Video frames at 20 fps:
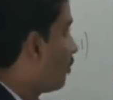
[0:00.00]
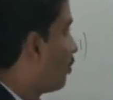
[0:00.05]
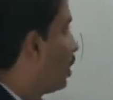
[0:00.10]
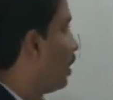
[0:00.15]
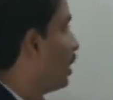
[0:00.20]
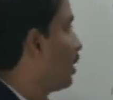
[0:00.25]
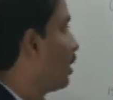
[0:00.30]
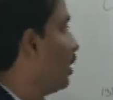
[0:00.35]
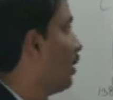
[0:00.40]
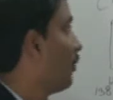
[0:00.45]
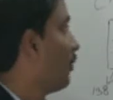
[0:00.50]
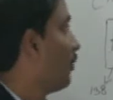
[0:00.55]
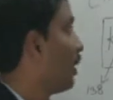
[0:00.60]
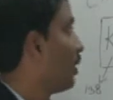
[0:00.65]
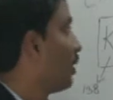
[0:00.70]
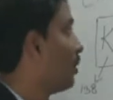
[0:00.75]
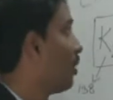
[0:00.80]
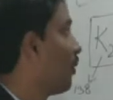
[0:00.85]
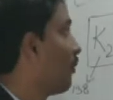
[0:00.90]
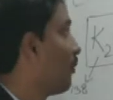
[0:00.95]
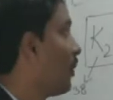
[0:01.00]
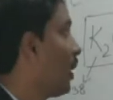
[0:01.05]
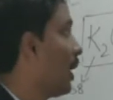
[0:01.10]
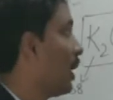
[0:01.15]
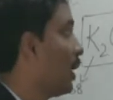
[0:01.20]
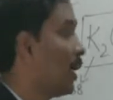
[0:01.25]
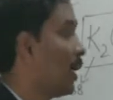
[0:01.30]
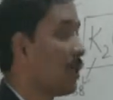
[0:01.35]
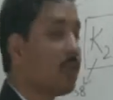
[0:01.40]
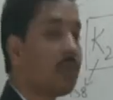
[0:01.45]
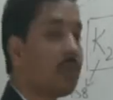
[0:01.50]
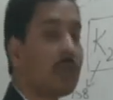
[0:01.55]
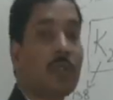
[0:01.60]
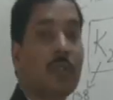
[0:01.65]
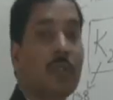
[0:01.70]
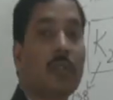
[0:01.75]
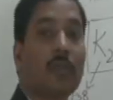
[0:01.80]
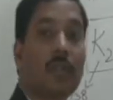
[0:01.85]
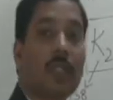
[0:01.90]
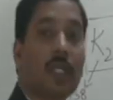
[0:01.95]
Molecular weight of
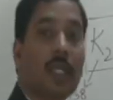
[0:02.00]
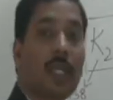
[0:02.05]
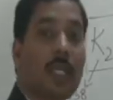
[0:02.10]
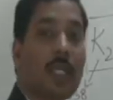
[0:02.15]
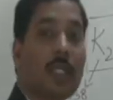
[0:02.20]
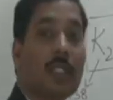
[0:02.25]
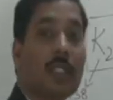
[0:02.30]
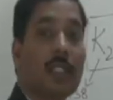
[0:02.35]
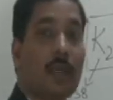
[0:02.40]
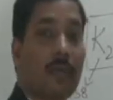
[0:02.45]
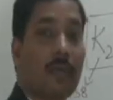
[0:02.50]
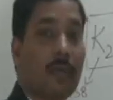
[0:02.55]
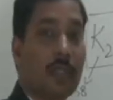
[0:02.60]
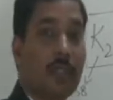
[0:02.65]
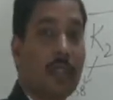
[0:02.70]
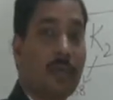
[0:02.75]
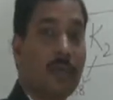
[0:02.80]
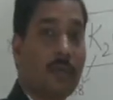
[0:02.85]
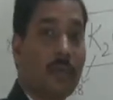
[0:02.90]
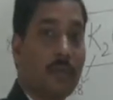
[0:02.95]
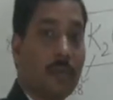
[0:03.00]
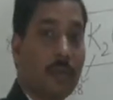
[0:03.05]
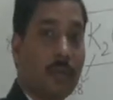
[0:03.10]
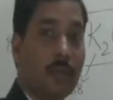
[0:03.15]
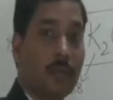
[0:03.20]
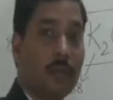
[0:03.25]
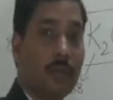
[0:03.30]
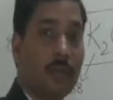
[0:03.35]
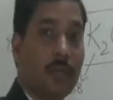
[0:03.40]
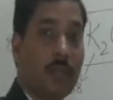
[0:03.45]
Li2CO3 is 74.